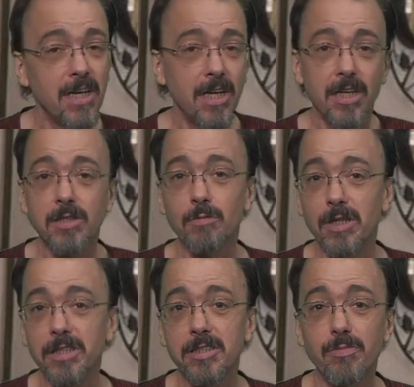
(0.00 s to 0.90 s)
is
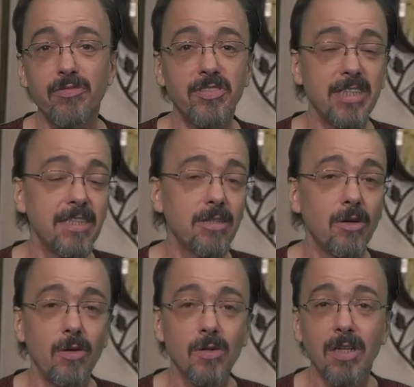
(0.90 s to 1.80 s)
one to present a
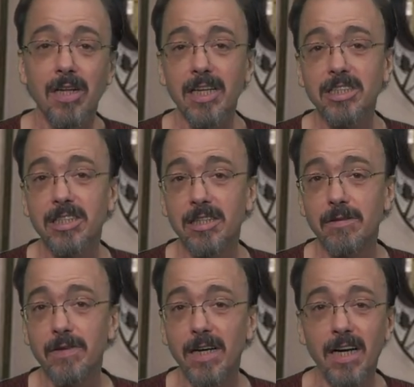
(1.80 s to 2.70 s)
whole collection
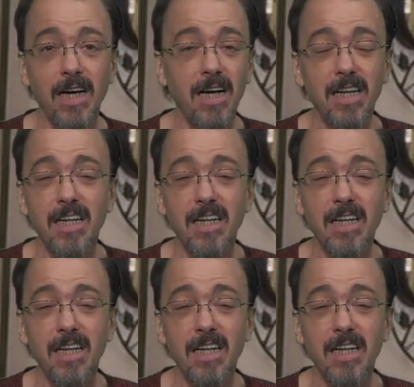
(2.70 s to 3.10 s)
of uh,